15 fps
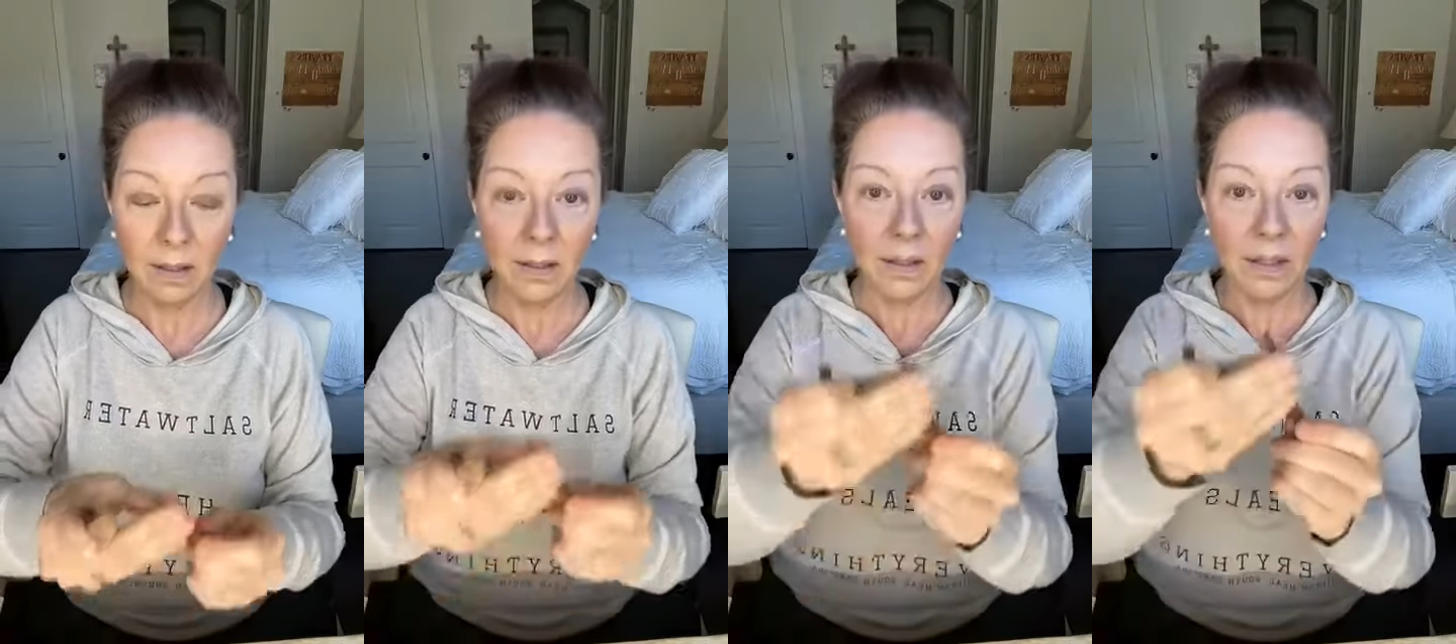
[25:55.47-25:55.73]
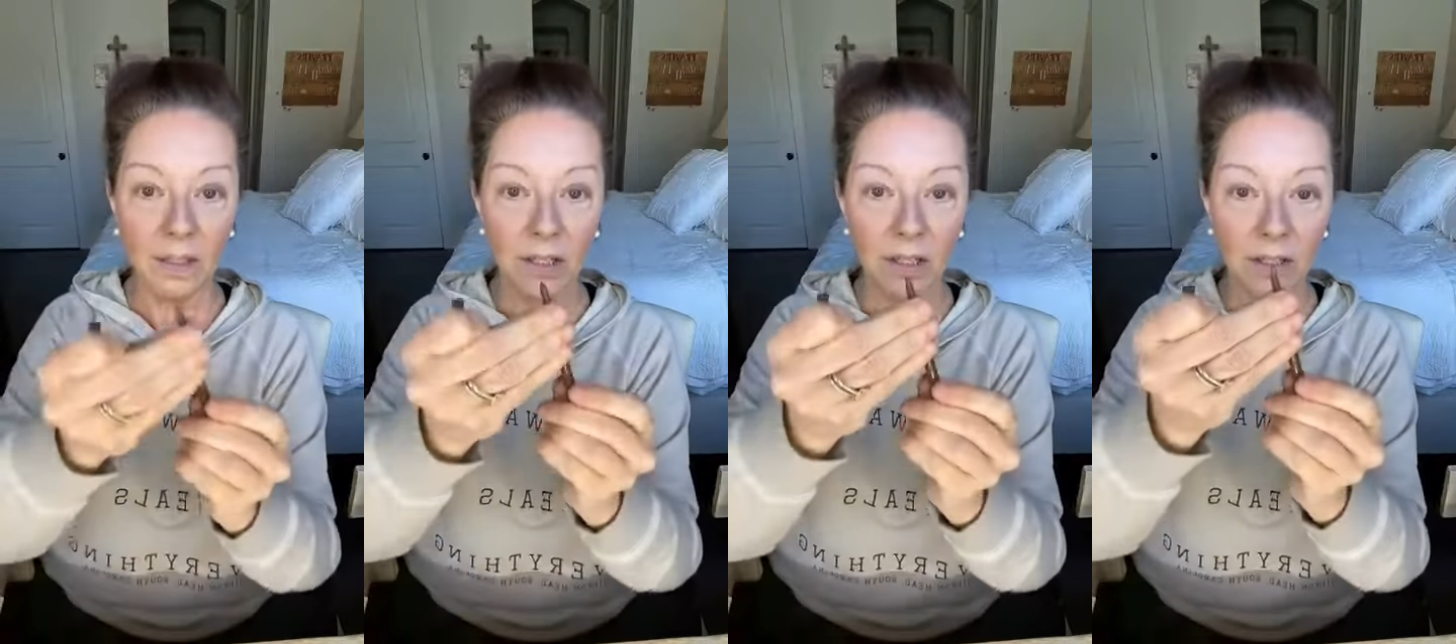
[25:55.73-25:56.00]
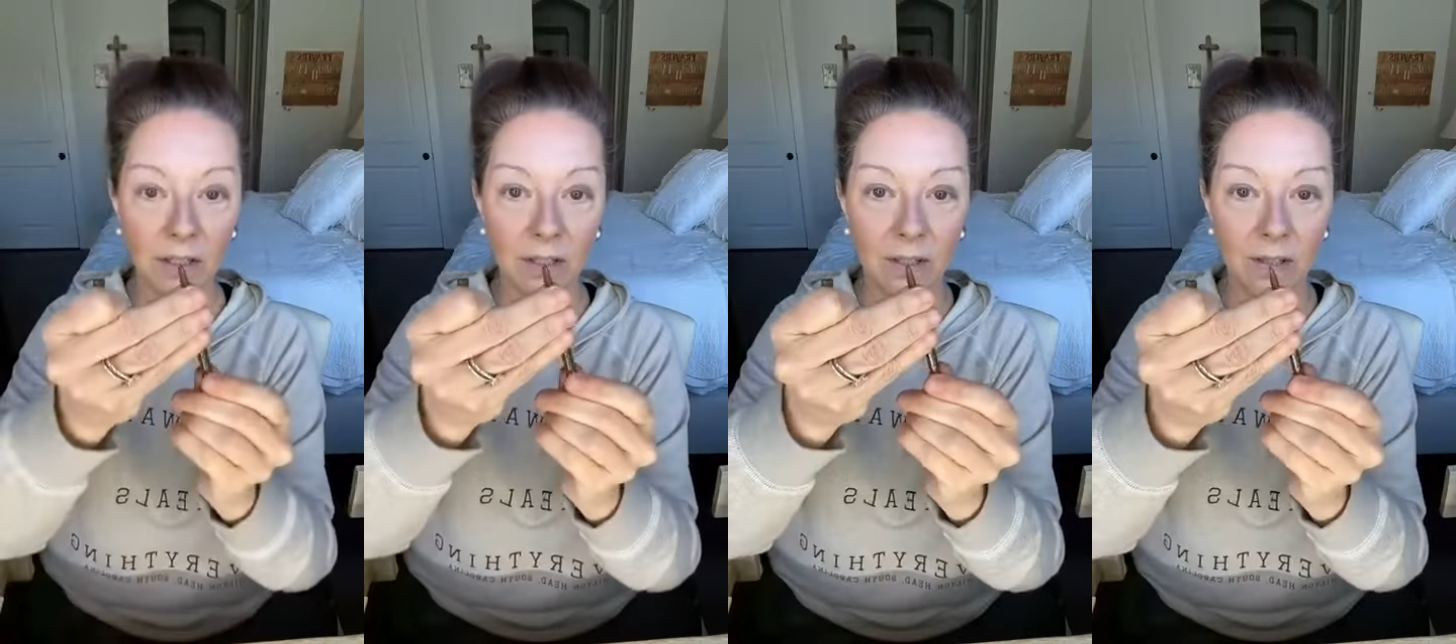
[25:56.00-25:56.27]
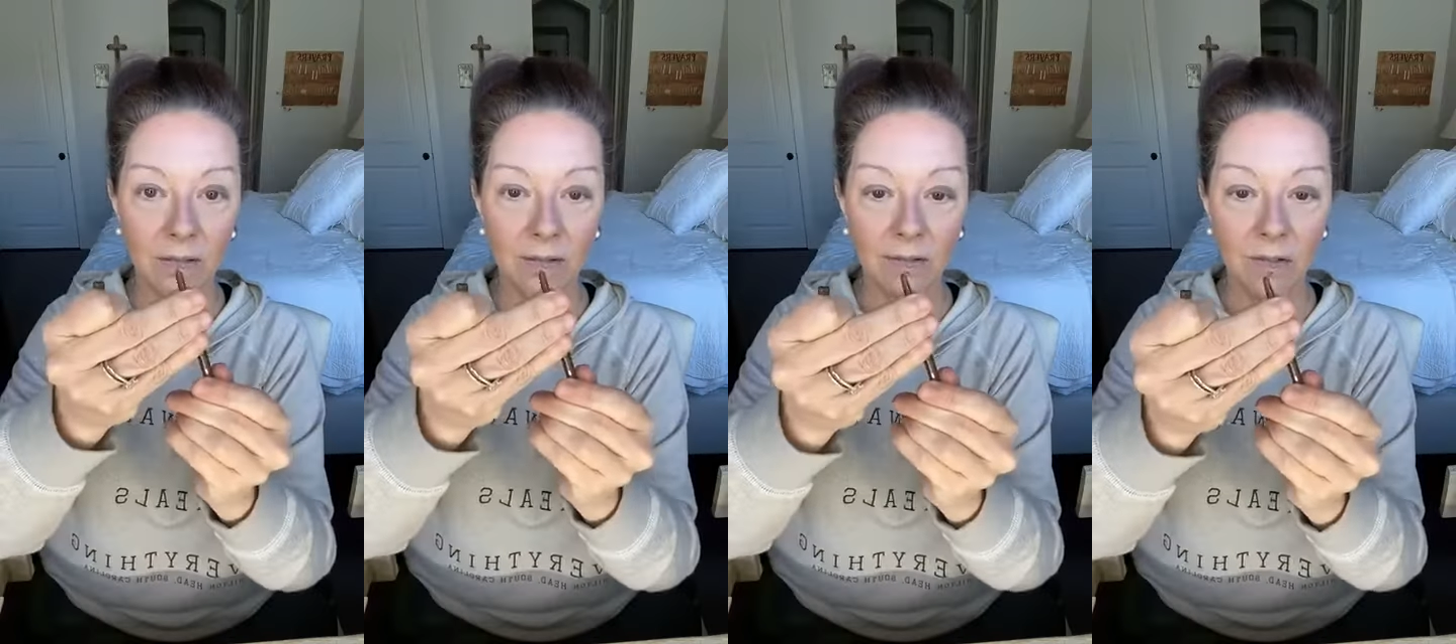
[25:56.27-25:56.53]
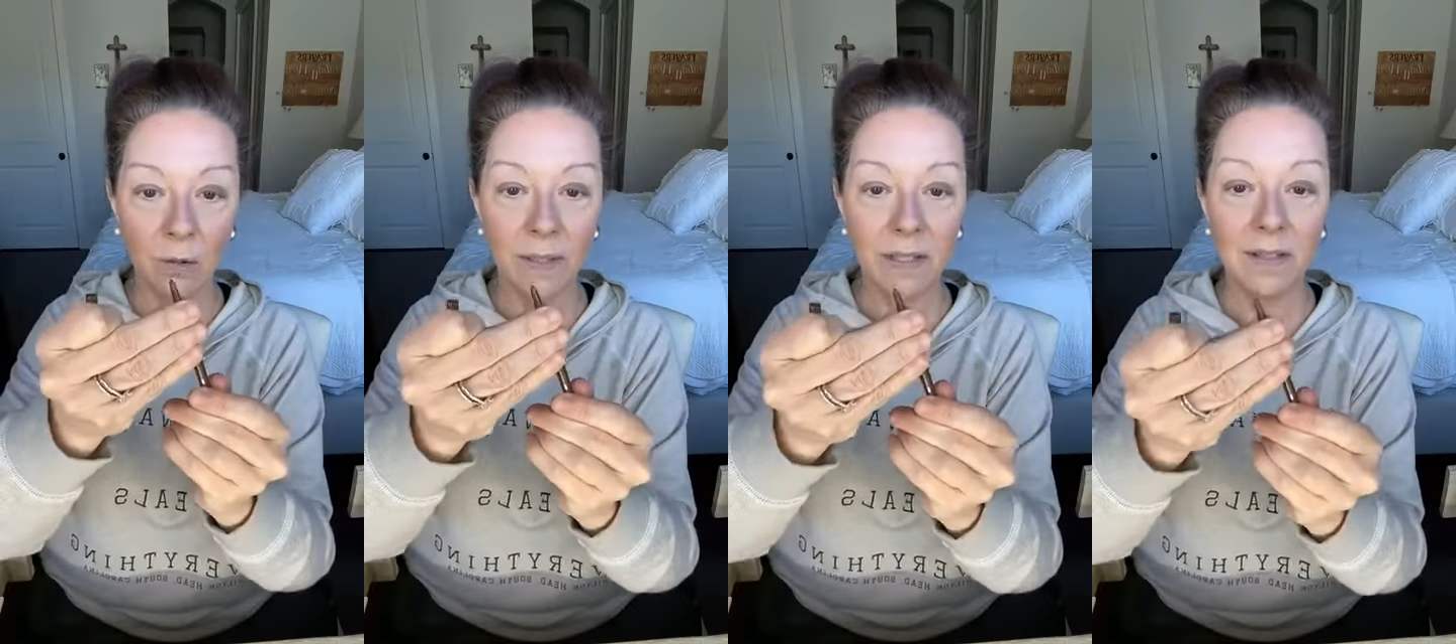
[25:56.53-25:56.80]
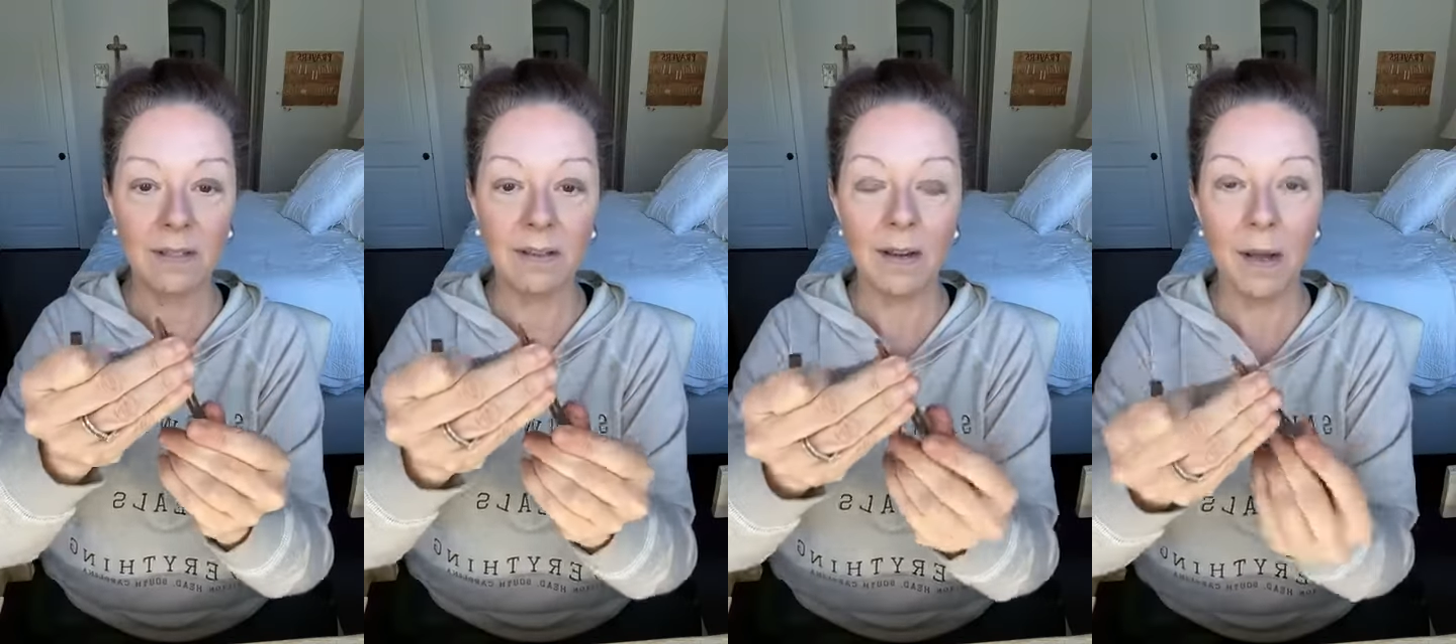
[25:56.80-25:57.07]
You just
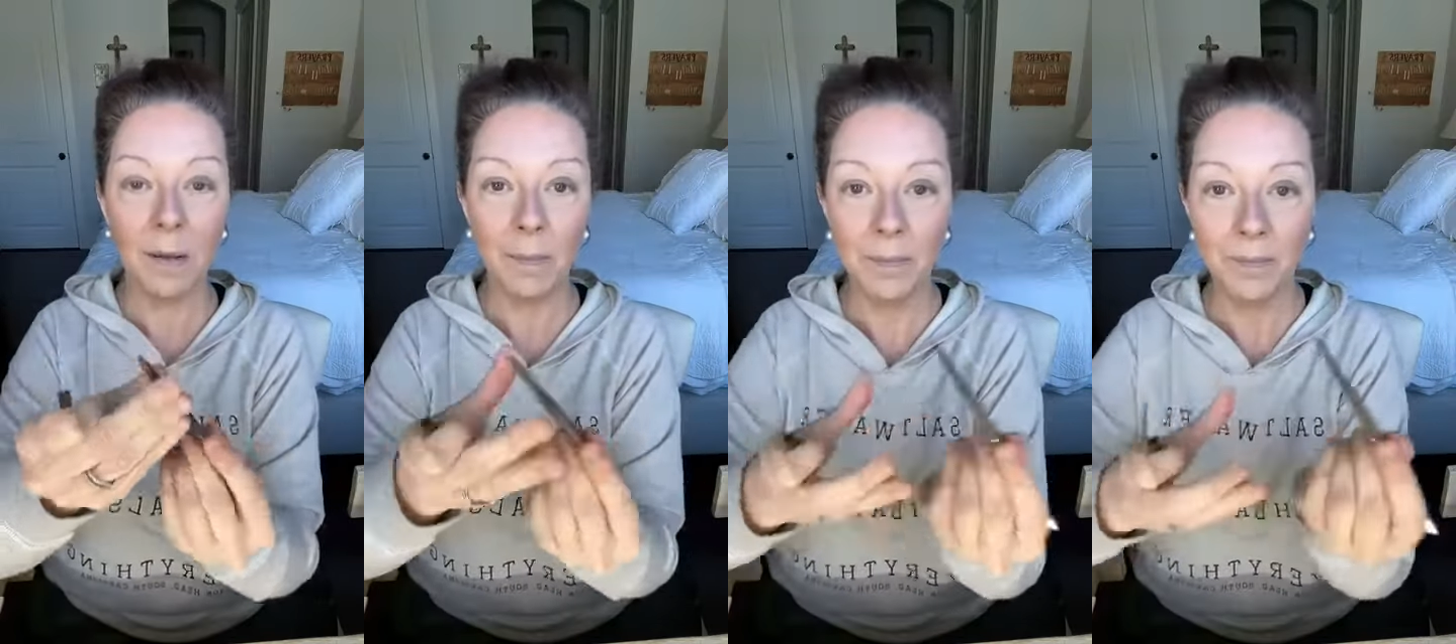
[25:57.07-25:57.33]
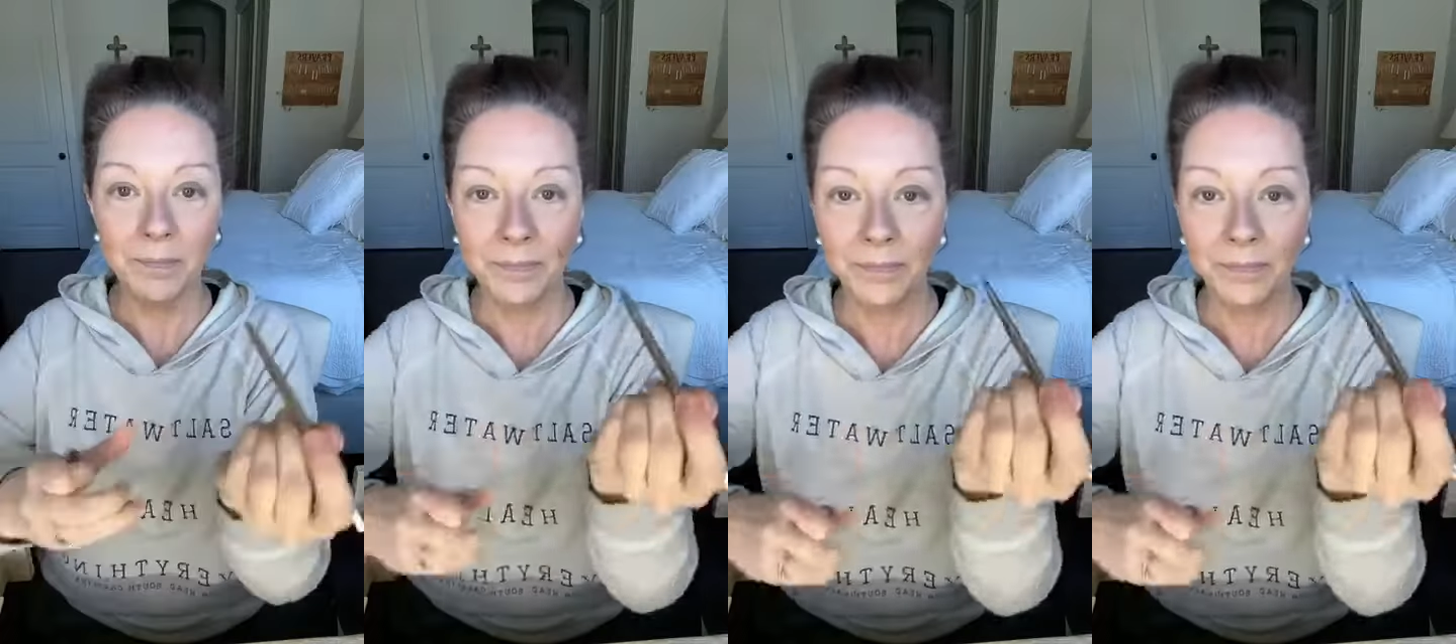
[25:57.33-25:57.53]
twist it up.